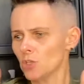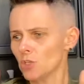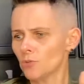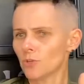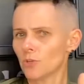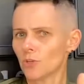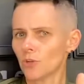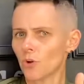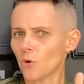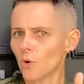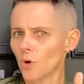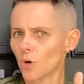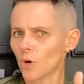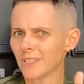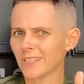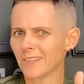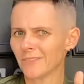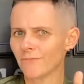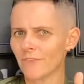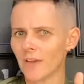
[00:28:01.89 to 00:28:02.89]
you to know her
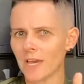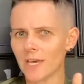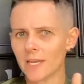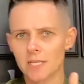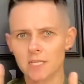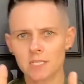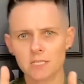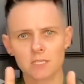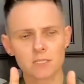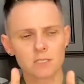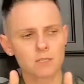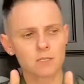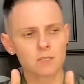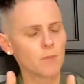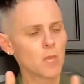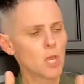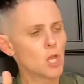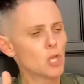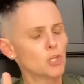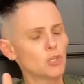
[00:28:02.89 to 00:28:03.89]
lymphatic
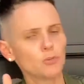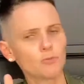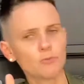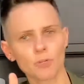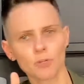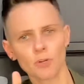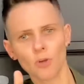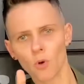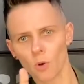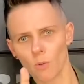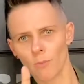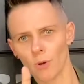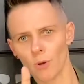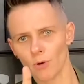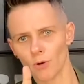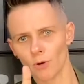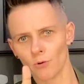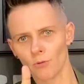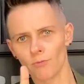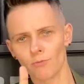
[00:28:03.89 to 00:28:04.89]
system, you to know
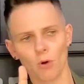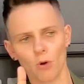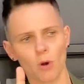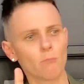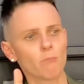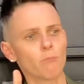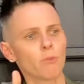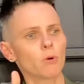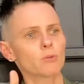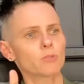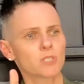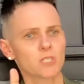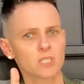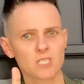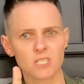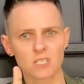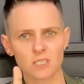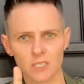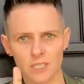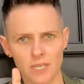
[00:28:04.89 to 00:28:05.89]
about her thrombosis
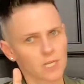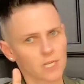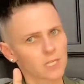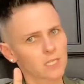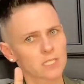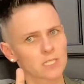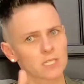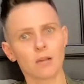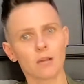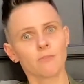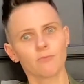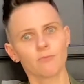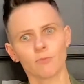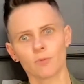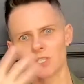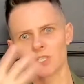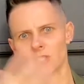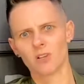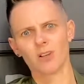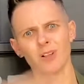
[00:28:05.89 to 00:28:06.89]
clinic stuff,
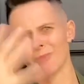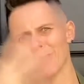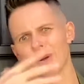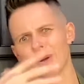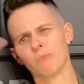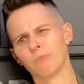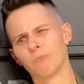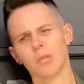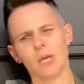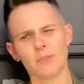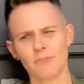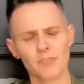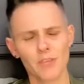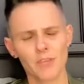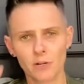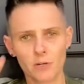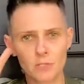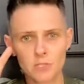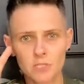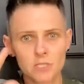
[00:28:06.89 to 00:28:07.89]
which is all about blood
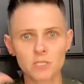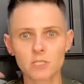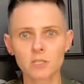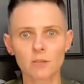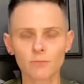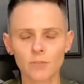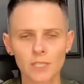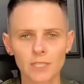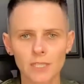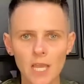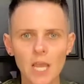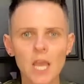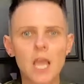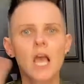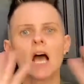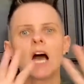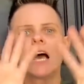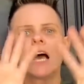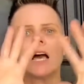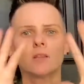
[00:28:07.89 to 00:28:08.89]
thinners and stuff like that
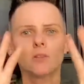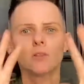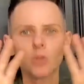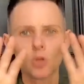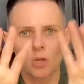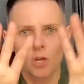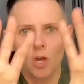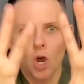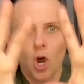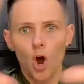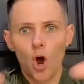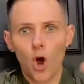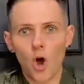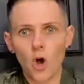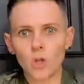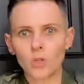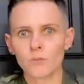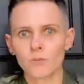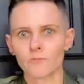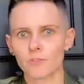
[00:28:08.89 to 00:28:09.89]
look,
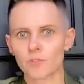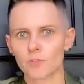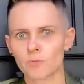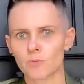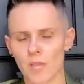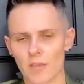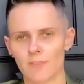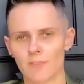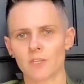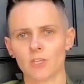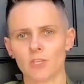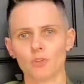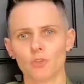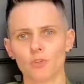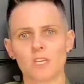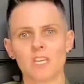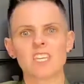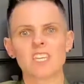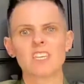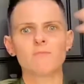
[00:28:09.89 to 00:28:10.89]
all of you, and then you
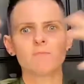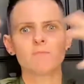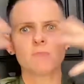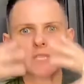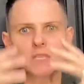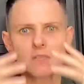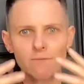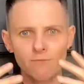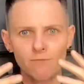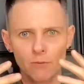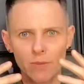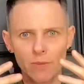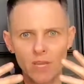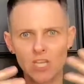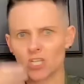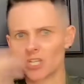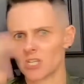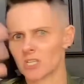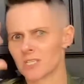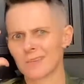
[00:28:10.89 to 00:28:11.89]
can give me the
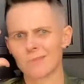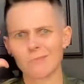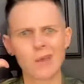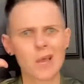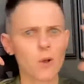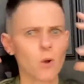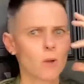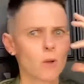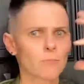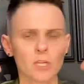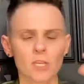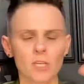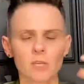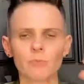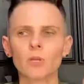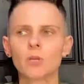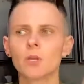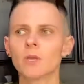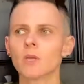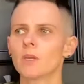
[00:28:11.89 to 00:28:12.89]
information, and somehow I'm going to
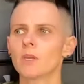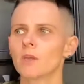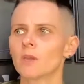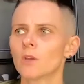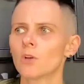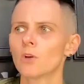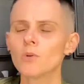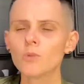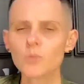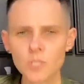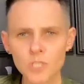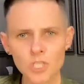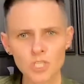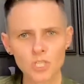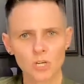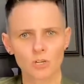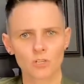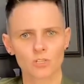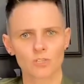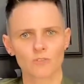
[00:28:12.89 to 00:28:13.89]
compete. Who's in
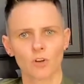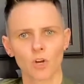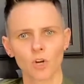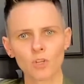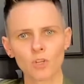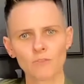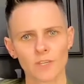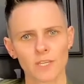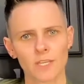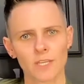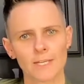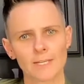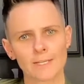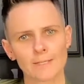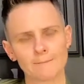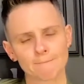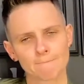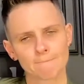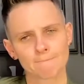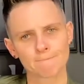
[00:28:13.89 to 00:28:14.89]
charge of all of it?
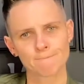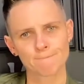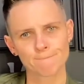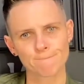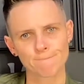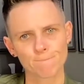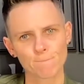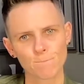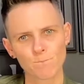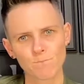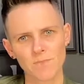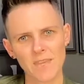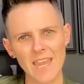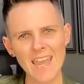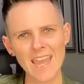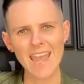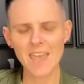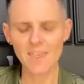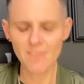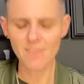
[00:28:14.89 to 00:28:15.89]

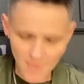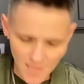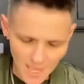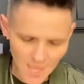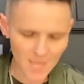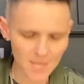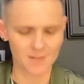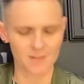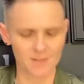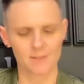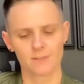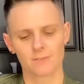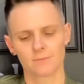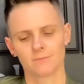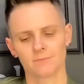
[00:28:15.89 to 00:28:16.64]
And then,